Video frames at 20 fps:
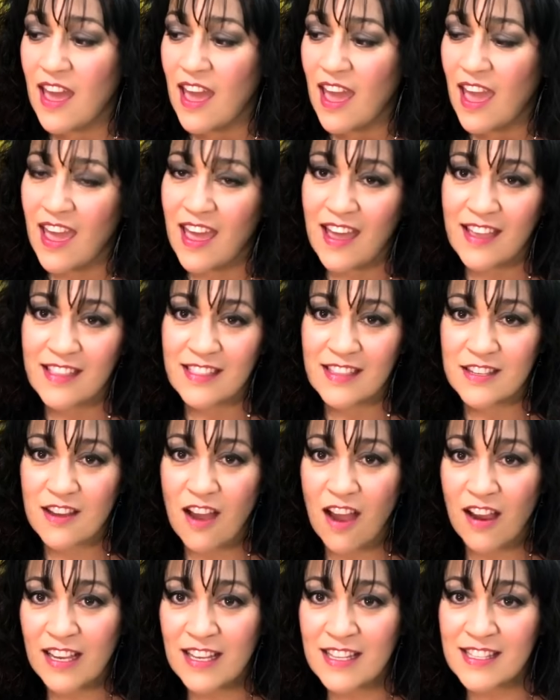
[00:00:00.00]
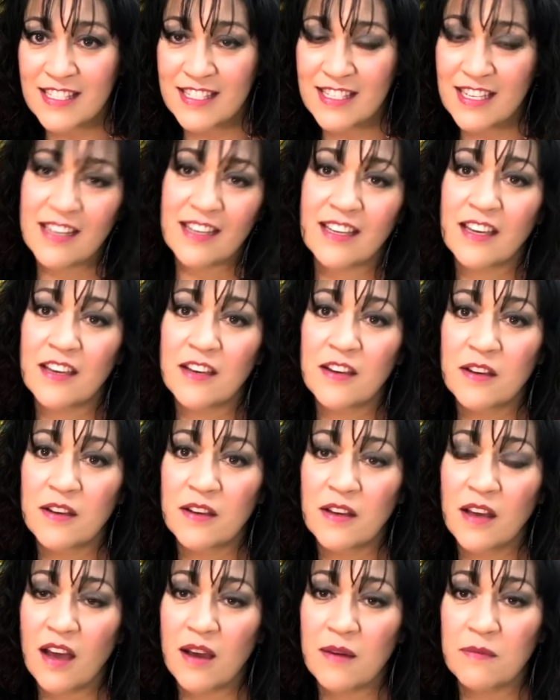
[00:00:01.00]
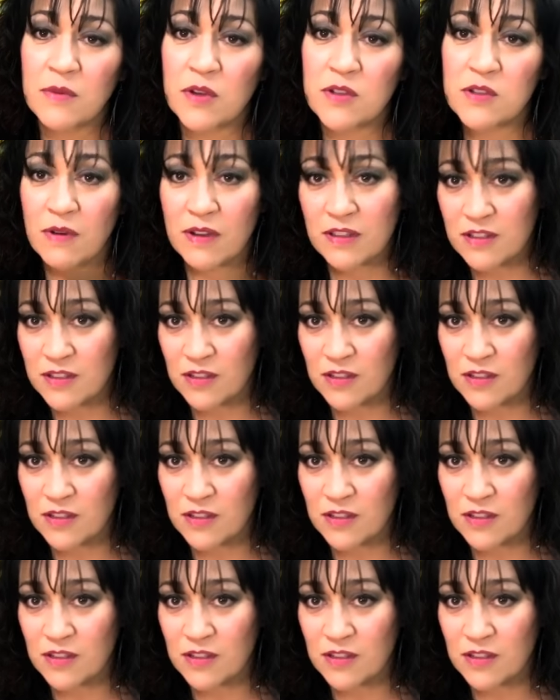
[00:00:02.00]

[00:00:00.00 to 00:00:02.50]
And the talking stick goes around the